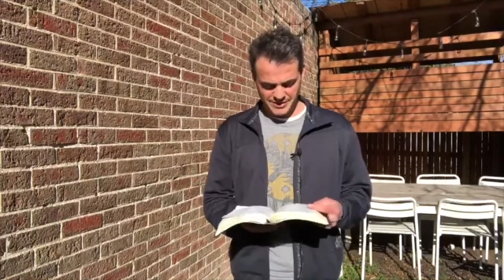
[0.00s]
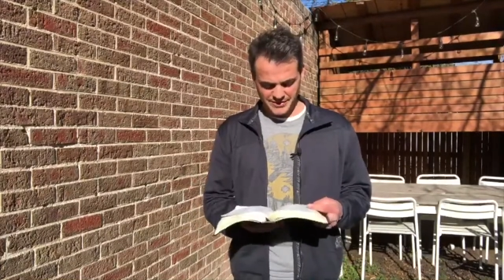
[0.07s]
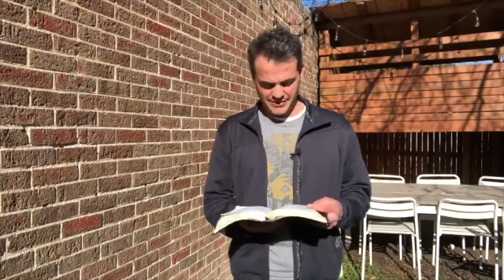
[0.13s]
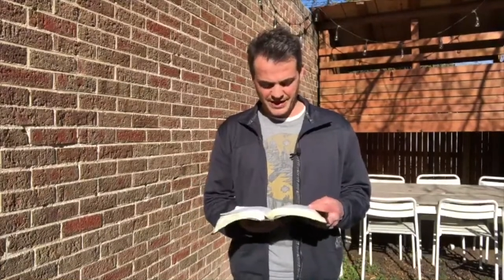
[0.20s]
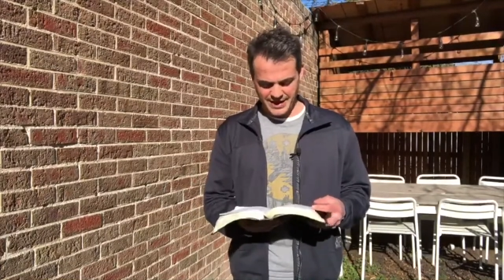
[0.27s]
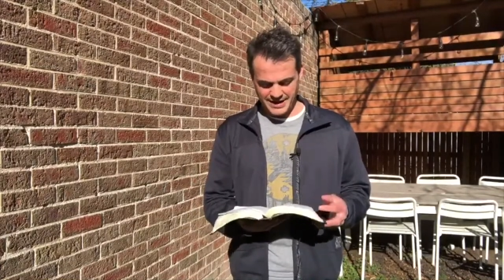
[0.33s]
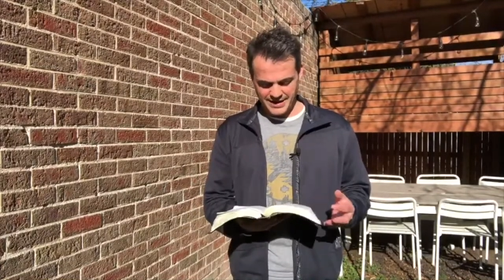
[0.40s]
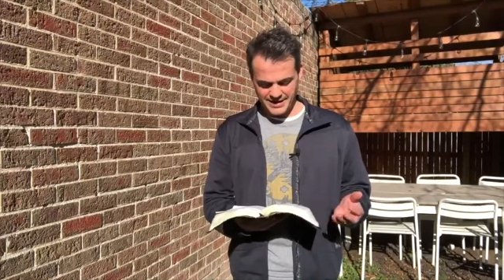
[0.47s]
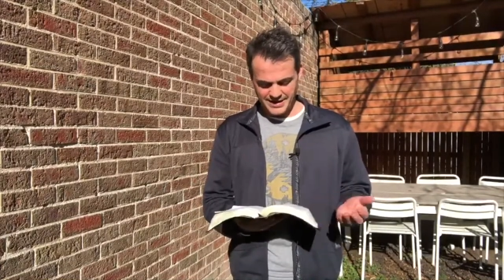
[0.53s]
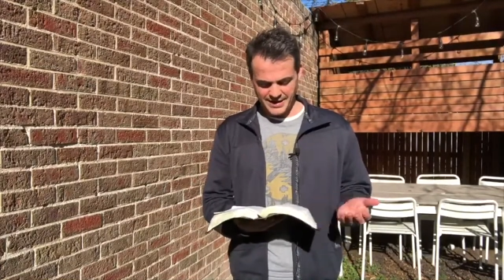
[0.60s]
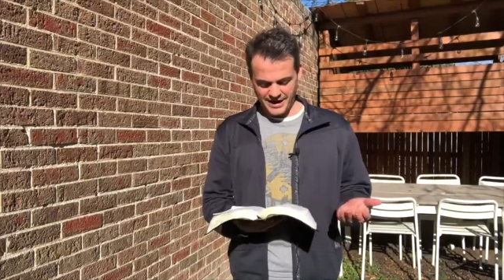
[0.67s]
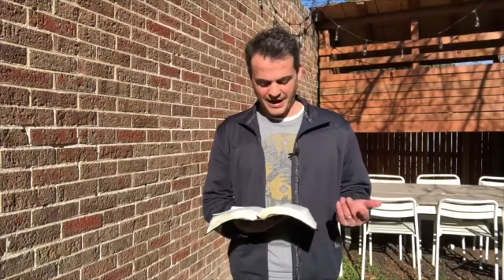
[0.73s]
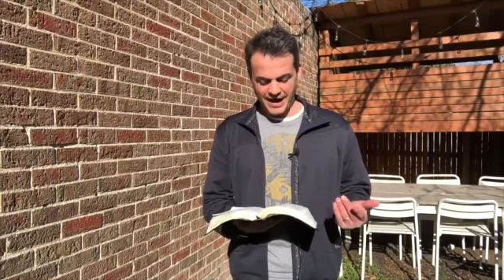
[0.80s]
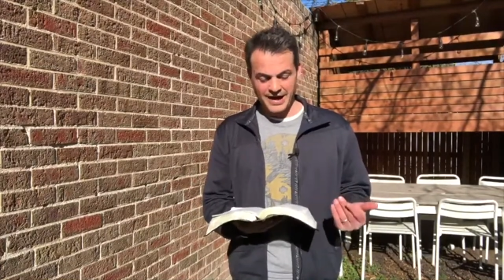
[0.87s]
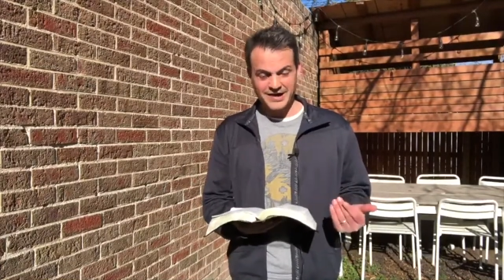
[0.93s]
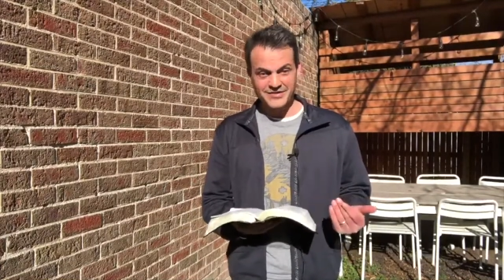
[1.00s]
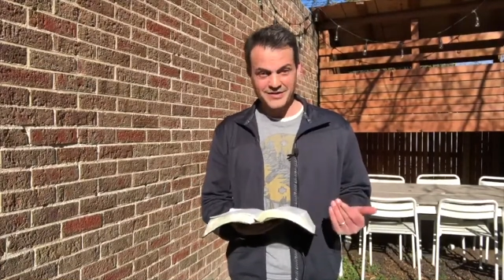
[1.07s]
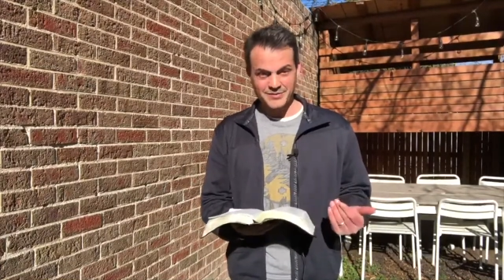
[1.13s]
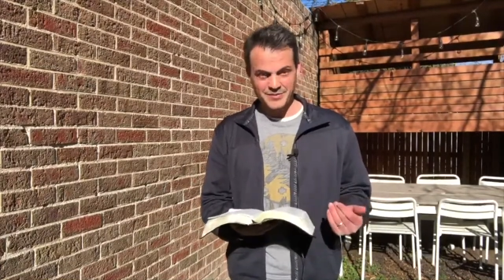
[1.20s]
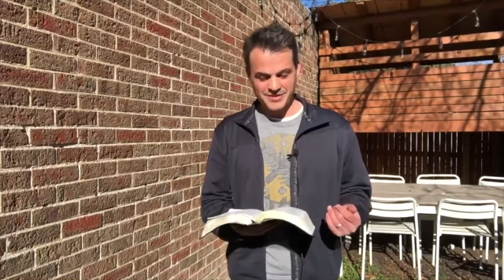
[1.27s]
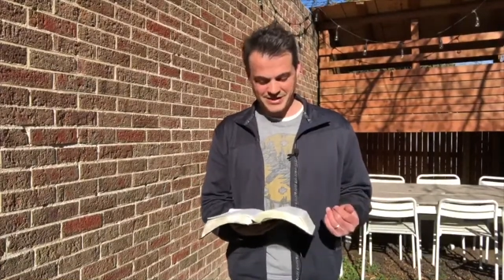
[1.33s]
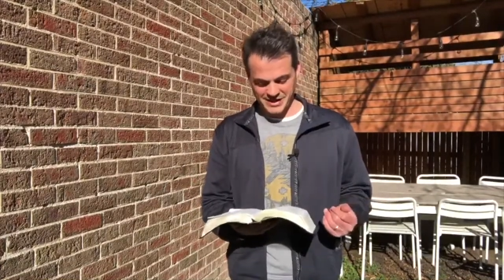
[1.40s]
They hide
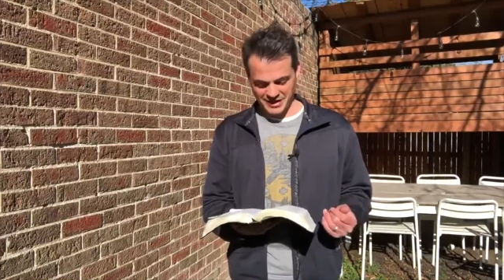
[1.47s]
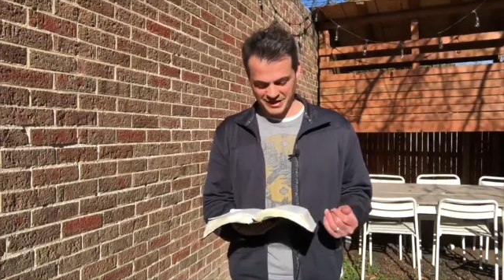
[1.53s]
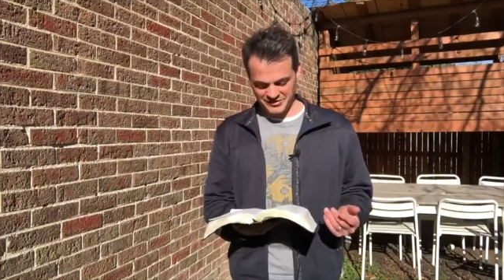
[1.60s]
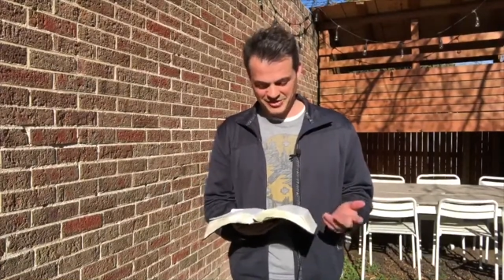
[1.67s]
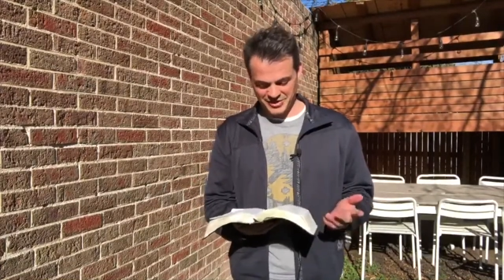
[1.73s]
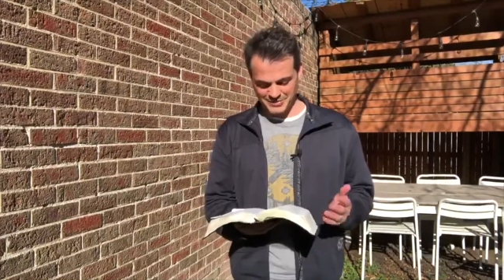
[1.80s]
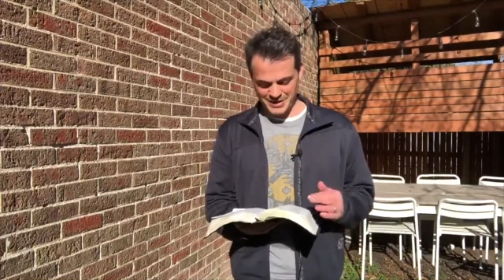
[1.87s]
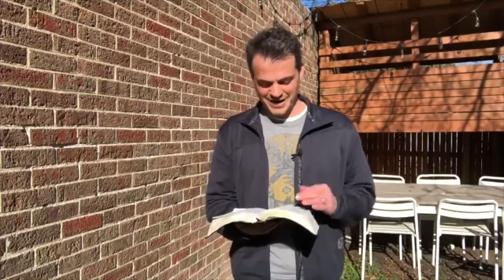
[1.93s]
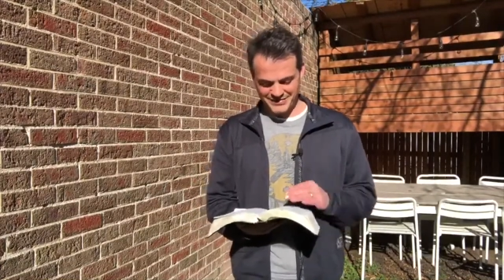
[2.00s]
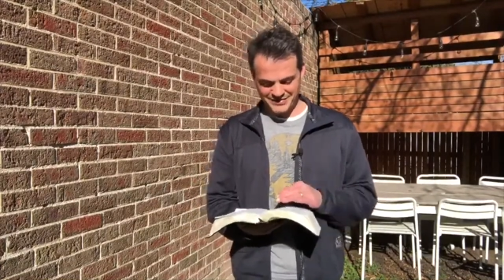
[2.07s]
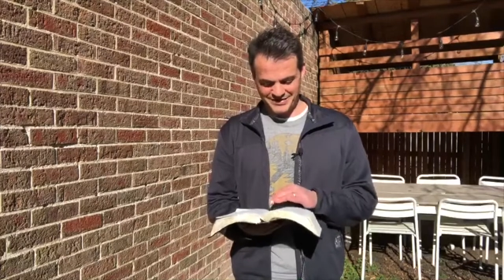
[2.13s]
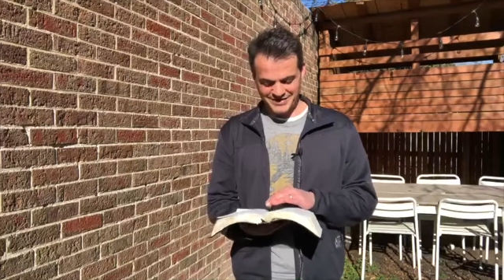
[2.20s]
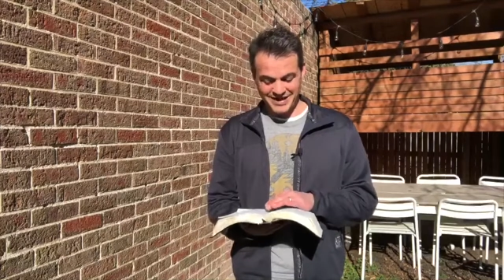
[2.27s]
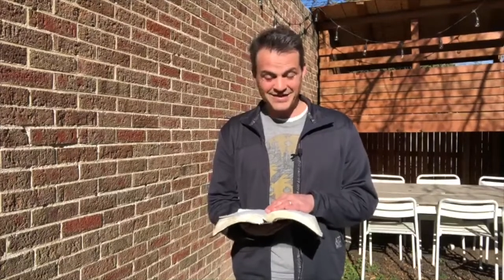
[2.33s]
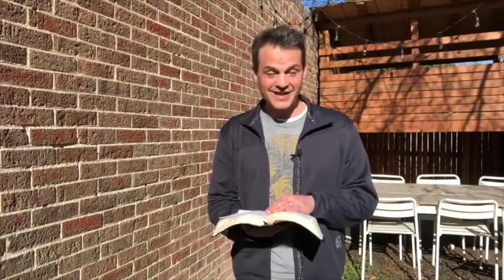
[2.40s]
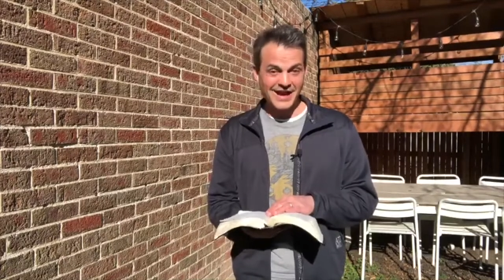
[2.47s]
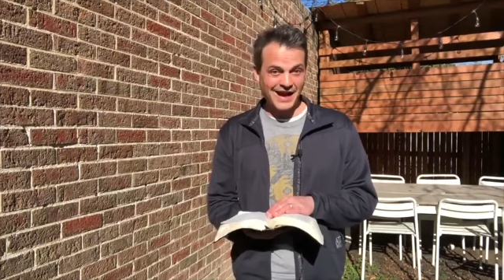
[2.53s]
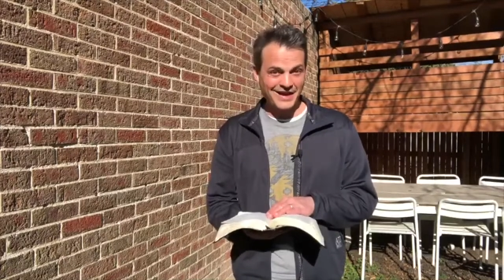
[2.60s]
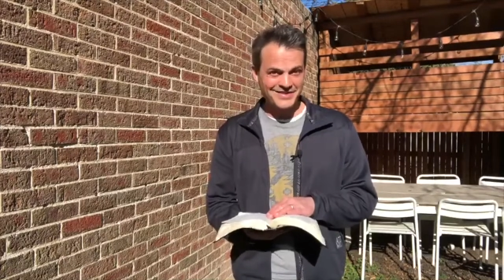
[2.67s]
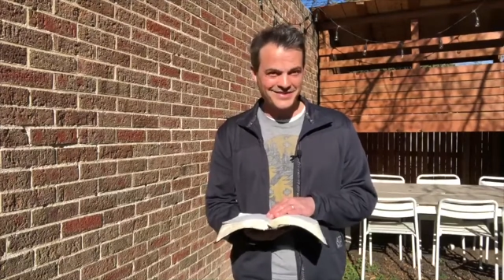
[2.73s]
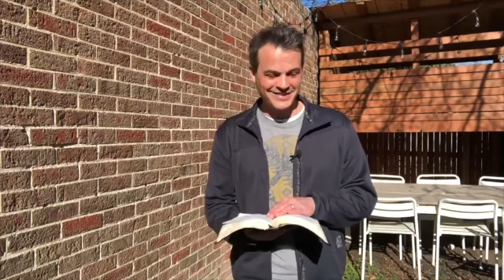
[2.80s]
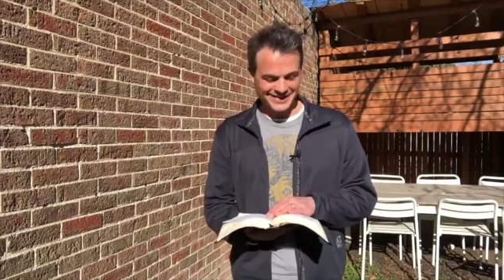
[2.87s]
themselves. You may even say they
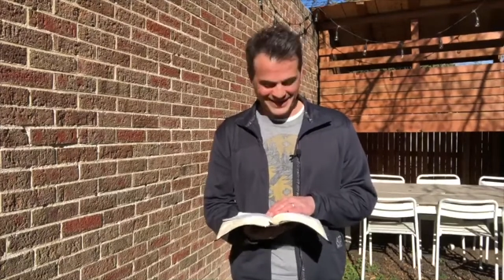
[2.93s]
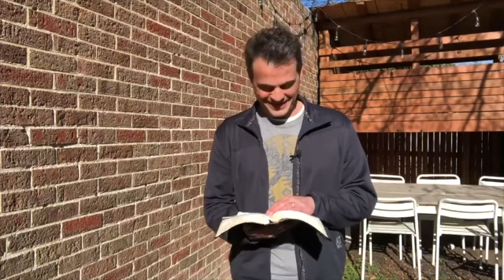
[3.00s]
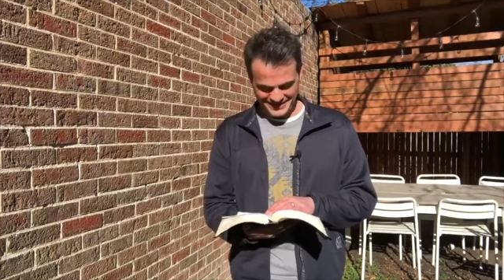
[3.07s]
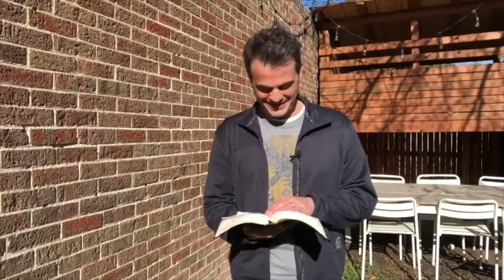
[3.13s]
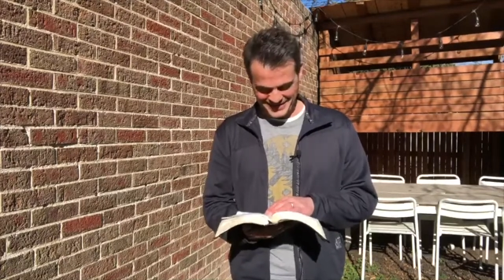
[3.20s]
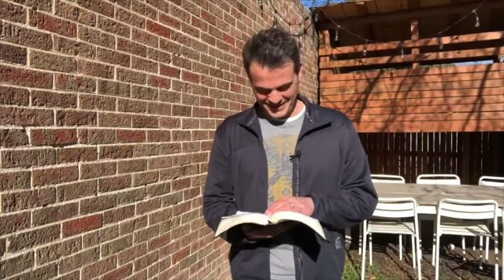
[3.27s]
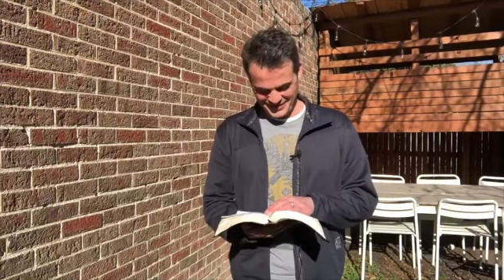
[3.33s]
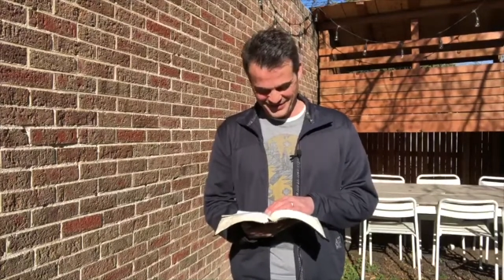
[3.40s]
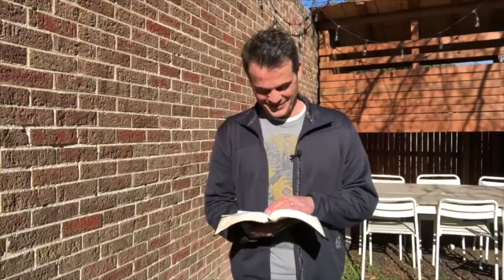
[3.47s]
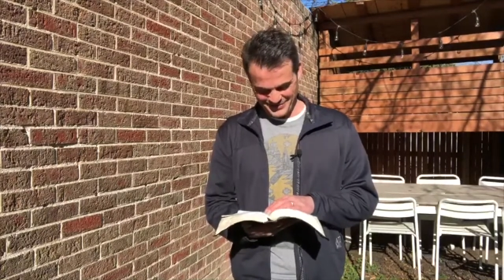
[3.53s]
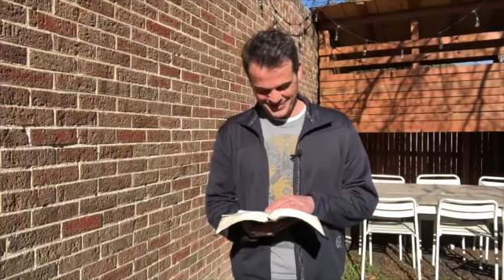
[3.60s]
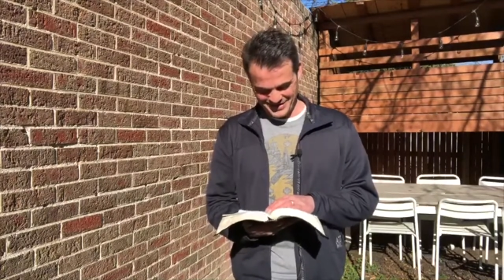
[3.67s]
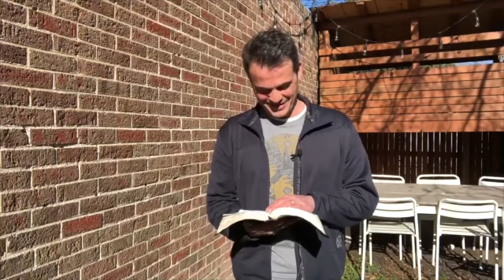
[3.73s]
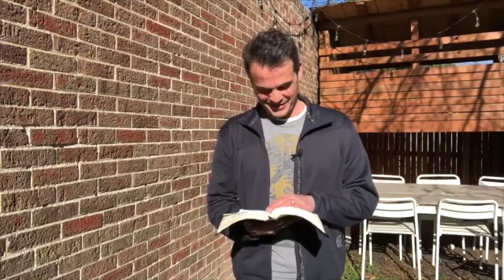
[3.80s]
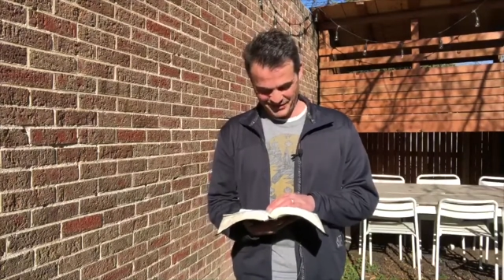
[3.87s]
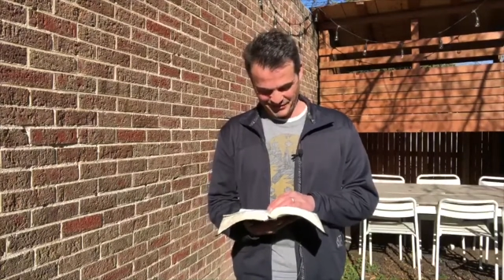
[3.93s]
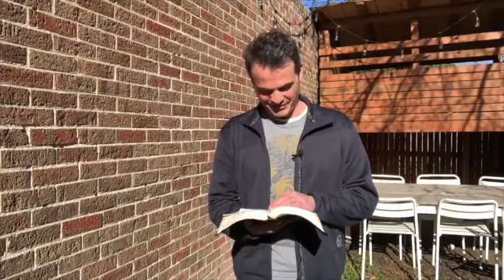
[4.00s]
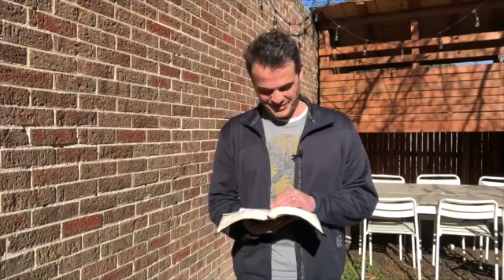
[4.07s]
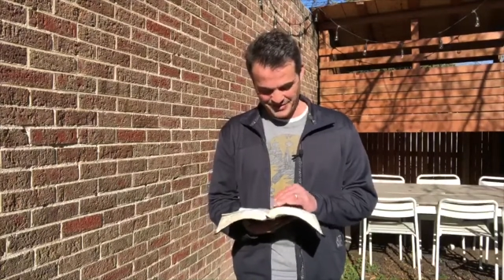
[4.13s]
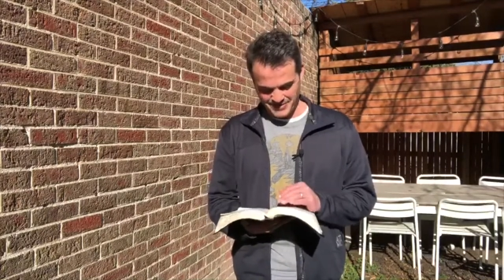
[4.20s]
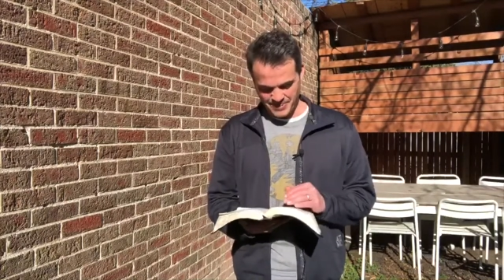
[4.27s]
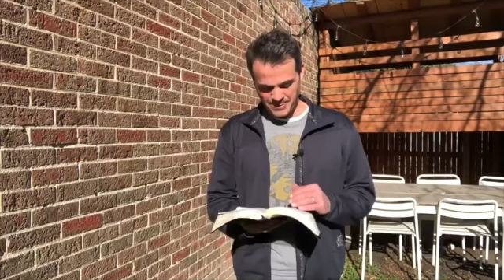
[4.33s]
isolate
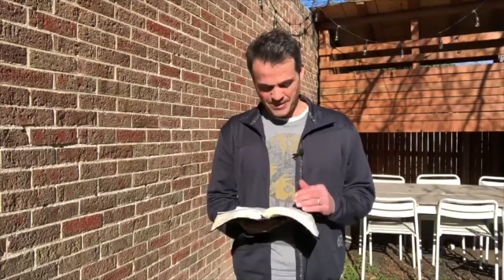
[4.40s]
themselves,